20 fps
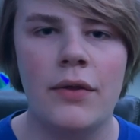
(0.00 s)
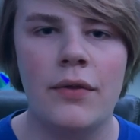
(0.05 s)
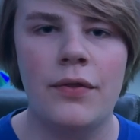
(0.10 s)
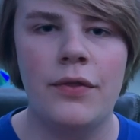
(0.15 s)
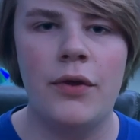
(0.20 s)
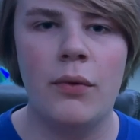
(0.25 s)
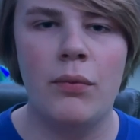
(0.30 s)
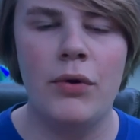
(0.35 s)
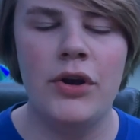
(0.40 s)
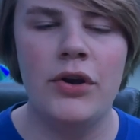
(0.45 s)

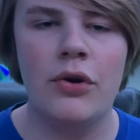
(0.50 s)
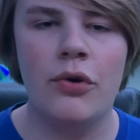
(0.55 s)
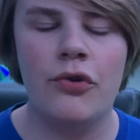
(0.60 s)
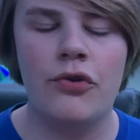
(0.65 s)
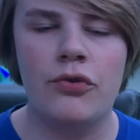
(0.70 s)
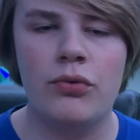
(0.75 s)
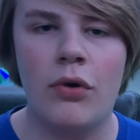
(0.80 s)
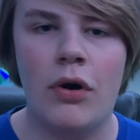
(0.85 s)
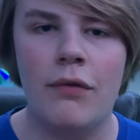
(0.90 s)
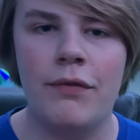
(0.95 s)
the
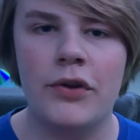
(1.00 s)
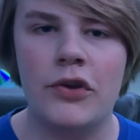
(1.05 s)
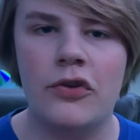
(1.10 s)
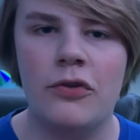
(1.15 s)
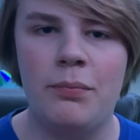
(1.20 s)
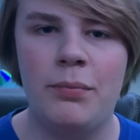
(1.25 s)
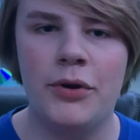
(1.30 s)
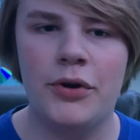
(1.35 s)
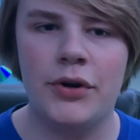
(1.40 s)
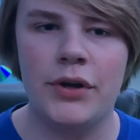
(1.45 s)
Windows 12
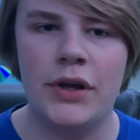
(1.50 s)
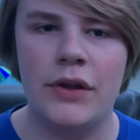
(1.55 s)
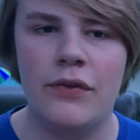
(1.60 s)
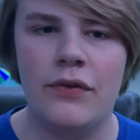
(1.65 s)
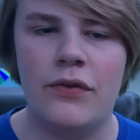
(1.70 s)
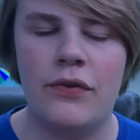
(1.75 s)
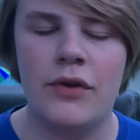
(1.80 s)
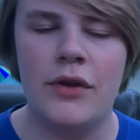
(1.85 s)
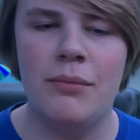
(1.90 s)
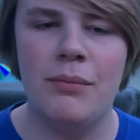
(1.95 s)

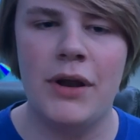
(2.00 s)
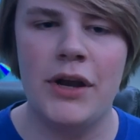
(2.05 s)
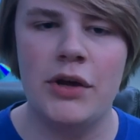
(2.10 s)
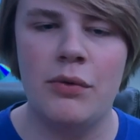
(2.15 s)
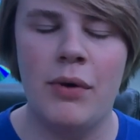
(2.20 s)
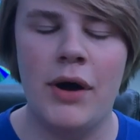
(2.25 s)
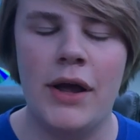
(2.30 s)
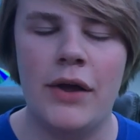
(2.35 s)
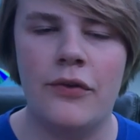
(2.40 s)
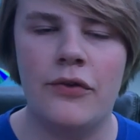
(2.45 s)
experience in many
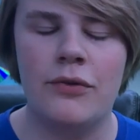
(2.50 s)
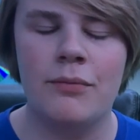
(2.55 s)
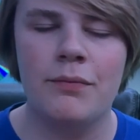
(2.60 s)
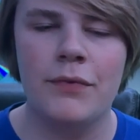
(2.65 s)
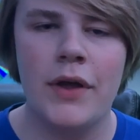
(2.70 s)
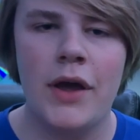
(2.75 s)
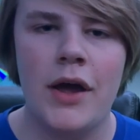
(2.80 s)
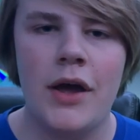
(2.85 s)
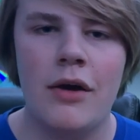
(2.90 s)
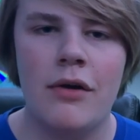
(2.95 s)
ways.
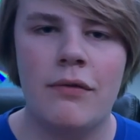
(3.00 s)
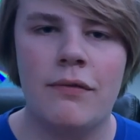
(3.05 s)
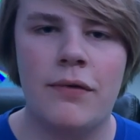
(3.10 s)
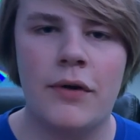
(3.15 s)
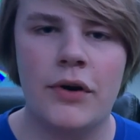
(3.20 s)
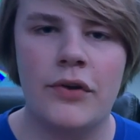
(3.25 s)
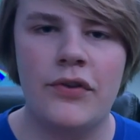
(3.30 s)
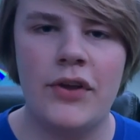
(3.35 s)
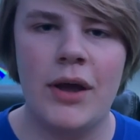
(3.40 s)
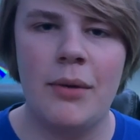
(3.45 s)

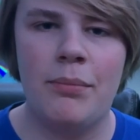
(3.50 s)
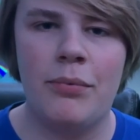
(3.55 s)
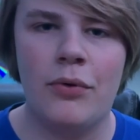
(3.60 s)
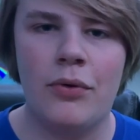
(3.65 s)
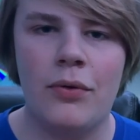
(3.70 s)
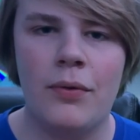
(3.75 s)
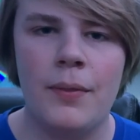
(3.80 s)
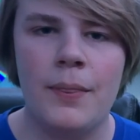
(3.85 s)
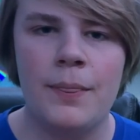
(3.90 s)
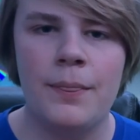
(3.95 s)
For
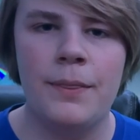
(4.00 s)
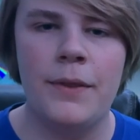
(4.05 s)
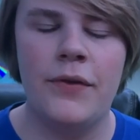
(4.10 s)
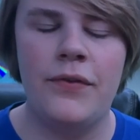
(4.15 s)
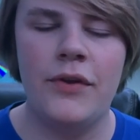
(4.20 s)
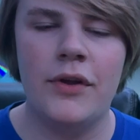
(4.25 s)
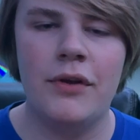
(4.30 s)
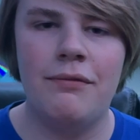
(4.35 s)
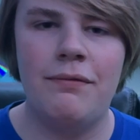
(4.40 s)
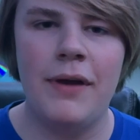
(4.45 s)
example,
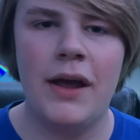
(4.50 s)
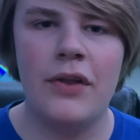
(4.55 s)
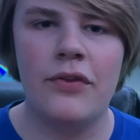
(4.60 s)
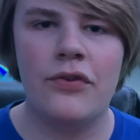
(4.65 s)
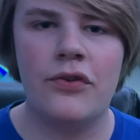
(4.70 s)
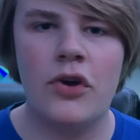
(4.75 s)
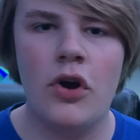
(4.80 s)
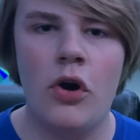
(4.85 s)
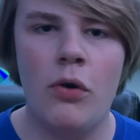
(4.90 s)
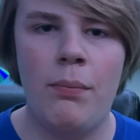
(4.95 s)
this
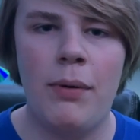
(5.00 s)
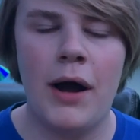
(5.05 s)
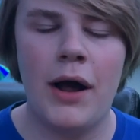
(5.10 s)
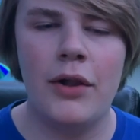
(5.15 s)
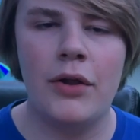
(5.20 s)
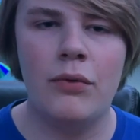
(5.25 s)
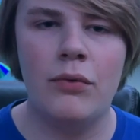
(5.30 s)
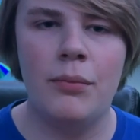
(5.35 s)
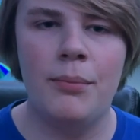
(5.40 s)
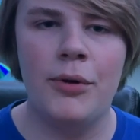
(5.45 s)
advanced
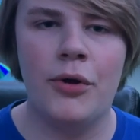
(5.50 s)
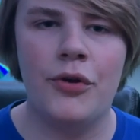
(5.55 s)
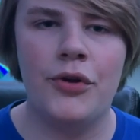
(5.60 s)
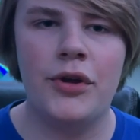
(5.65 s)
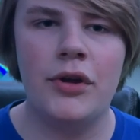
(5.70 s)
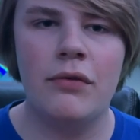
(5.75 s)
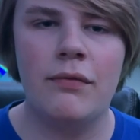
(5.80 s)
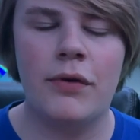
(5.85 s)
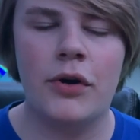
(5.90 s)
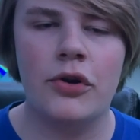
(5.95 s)
copilot will be able to
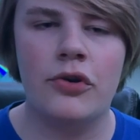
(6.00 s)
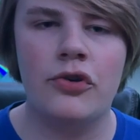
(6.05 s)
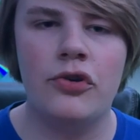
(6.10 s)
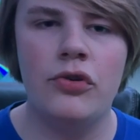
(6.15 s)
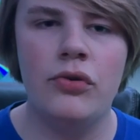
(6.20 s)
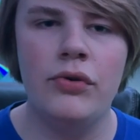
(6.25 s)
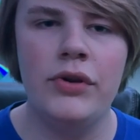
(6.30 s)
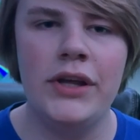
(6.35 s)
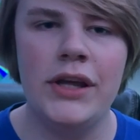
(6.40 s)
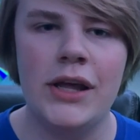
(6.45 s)
convert
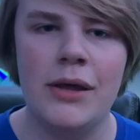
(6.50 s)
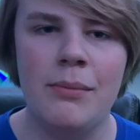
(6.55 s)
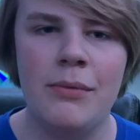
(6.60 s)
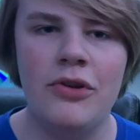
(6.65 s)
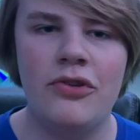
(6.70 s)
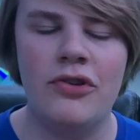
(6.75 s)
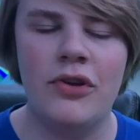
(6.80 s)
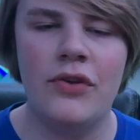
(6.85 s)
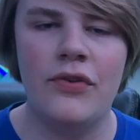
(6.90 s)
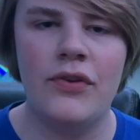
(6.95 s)
2D
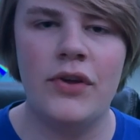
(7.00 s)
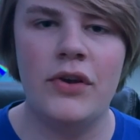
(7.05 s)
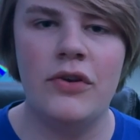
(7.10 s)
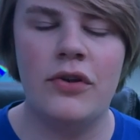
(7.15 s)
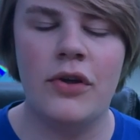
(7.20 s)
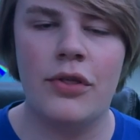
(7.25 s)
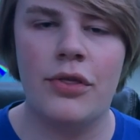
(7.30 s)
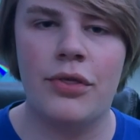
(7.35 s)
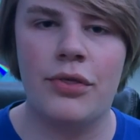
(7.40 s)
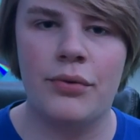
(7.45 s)
images
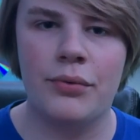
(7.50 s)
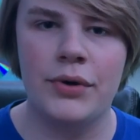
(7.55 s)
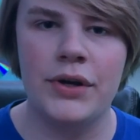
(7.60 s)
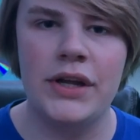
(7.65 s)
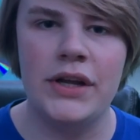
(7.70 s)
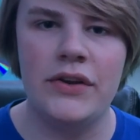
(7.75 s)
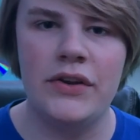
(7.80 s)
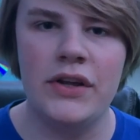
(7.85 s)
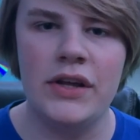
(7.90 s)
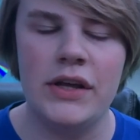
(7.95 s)
into
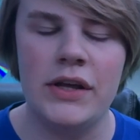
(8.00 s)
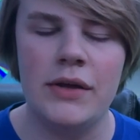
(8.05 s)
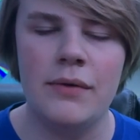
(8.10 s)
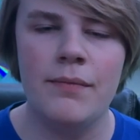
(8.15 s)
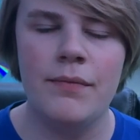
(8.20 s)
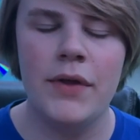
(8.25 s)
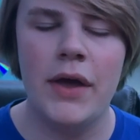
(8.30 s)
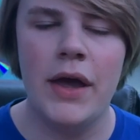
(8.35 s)
3D,